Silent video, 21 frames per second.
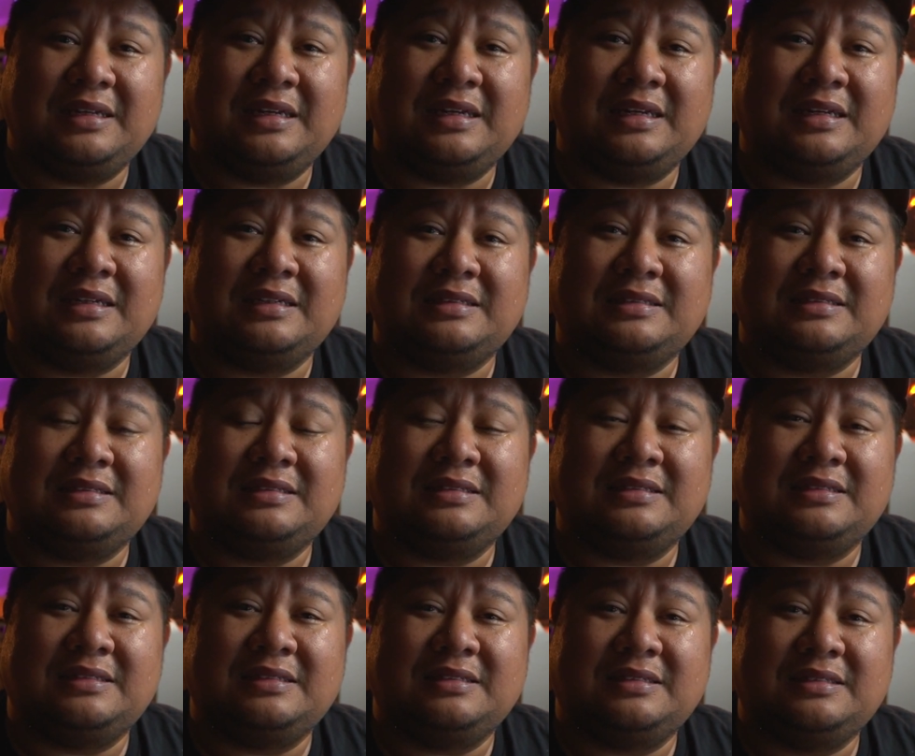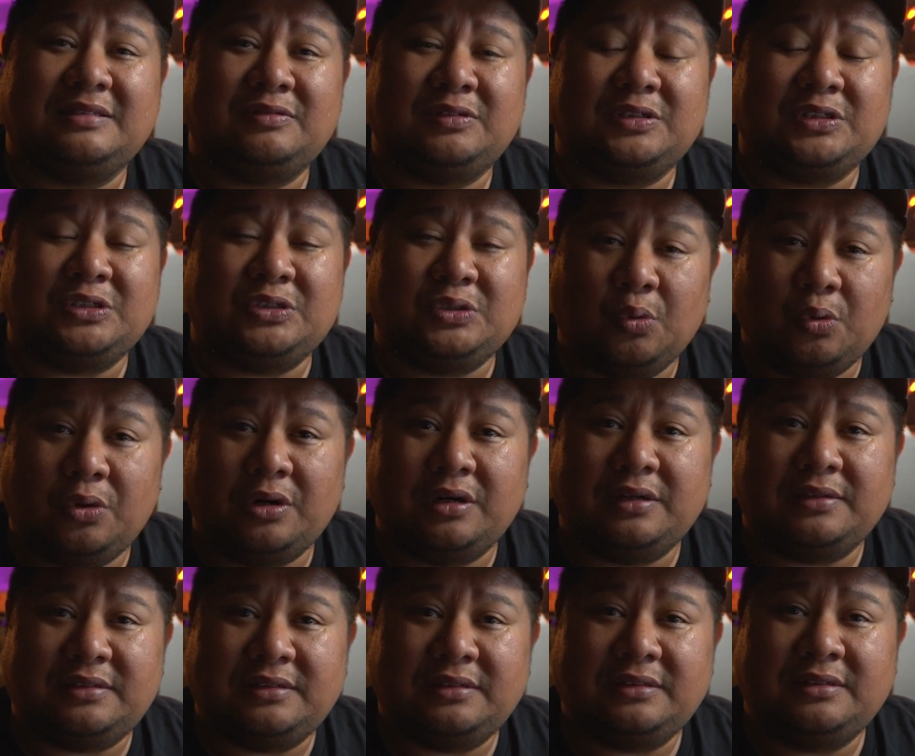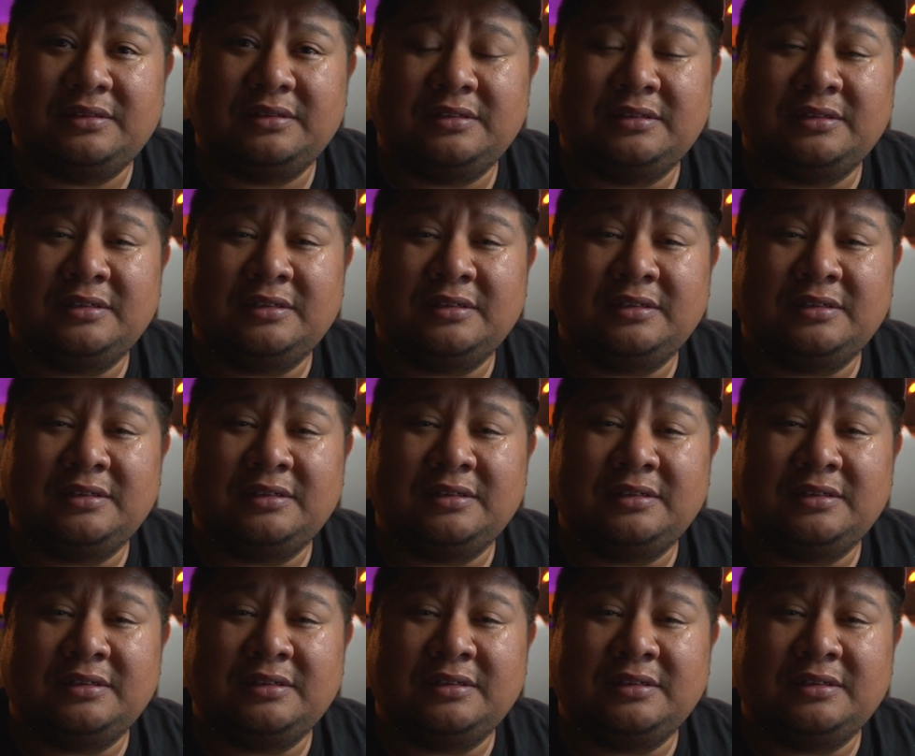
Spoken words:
and restore us.